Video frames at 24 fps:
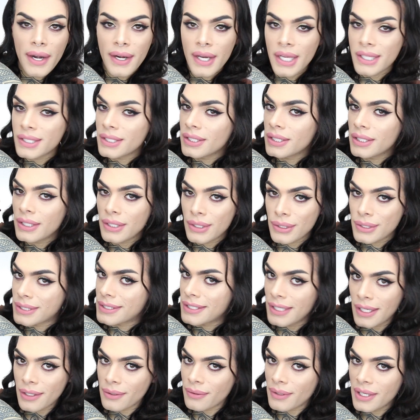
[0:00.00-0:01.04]
another little
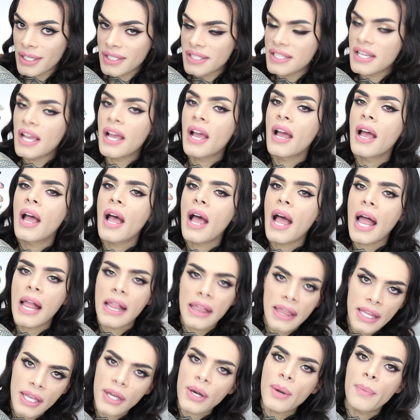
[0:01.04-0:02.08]
secret,
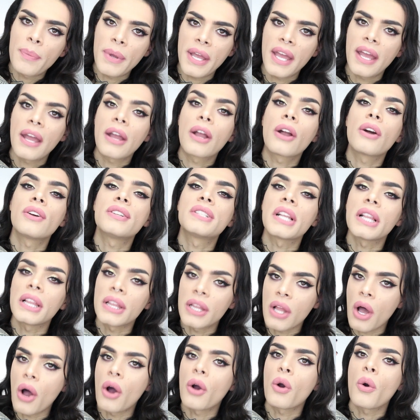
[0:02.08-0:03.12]
a little bit goes a
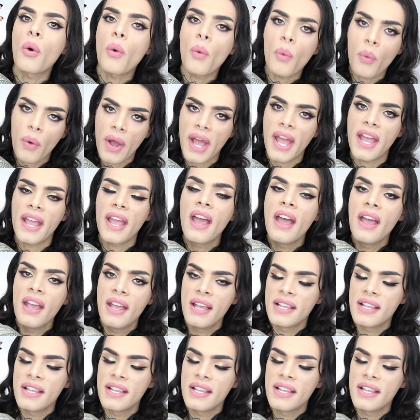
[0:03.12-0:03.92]
long way.